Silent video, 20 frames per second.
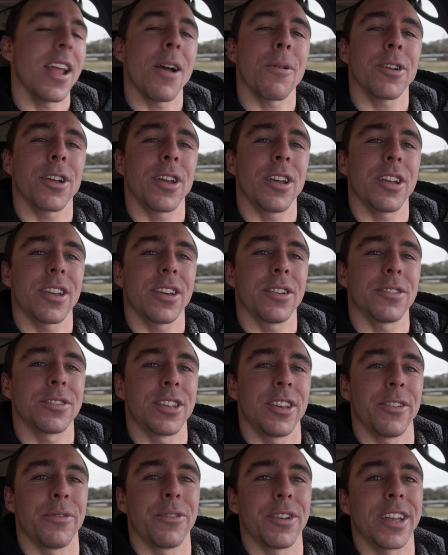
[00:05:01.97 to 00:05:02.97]
now we're gonna go
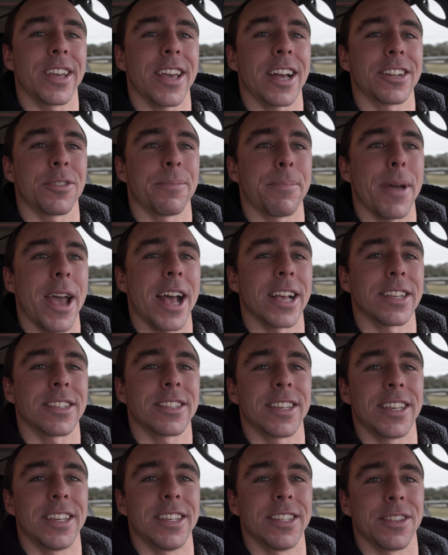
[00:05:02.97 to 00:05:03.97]
see if we can catch a bass
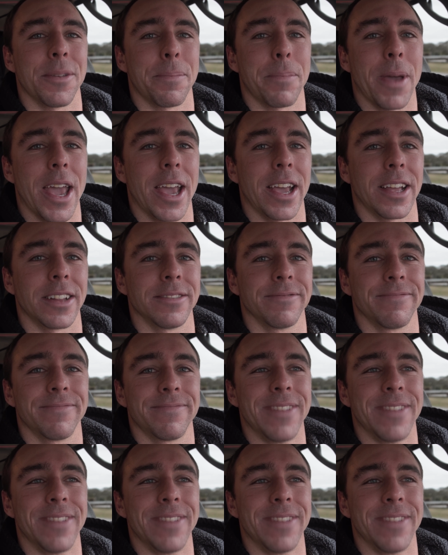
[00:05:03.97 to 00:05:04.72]
to ease the pain.